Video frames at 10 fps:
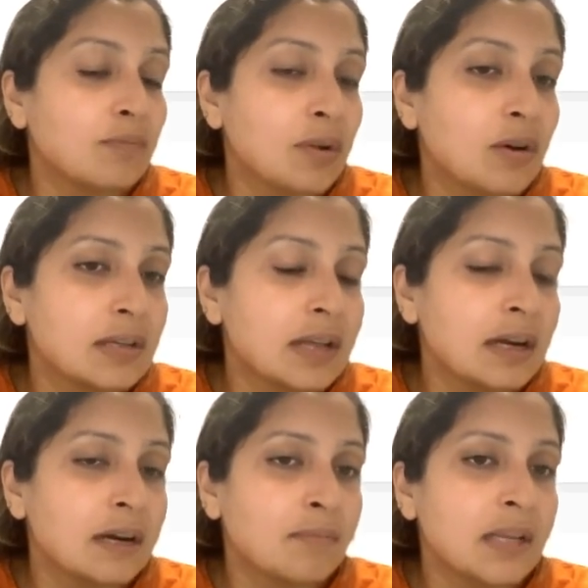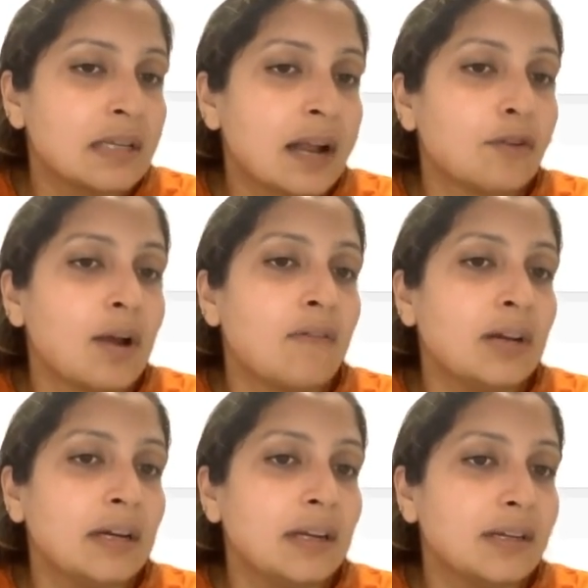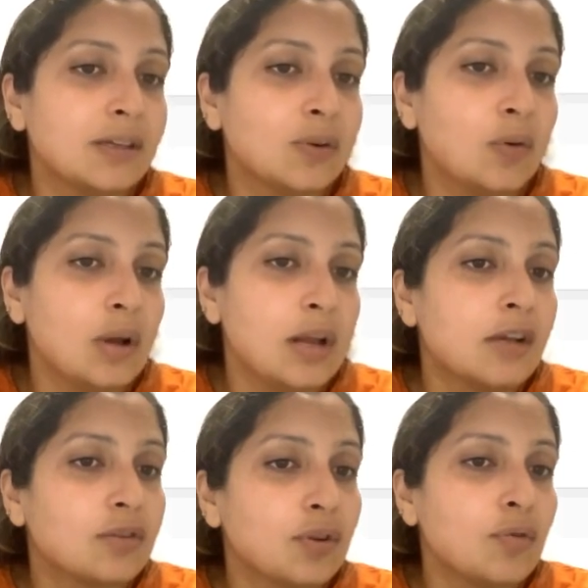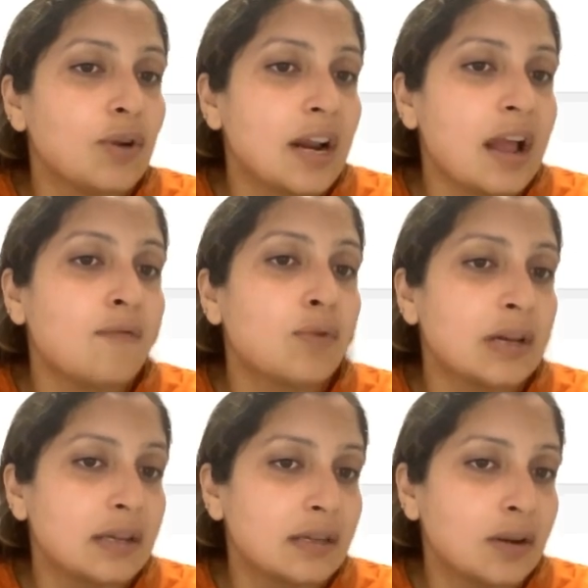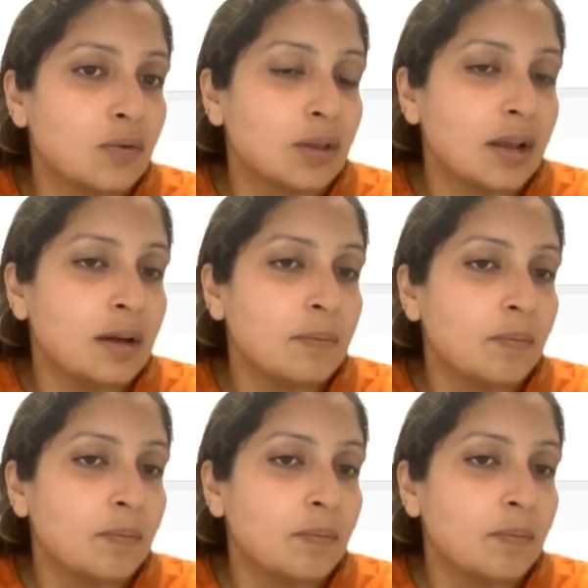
because then it means that you have a leading 0. So you can have only 0 there.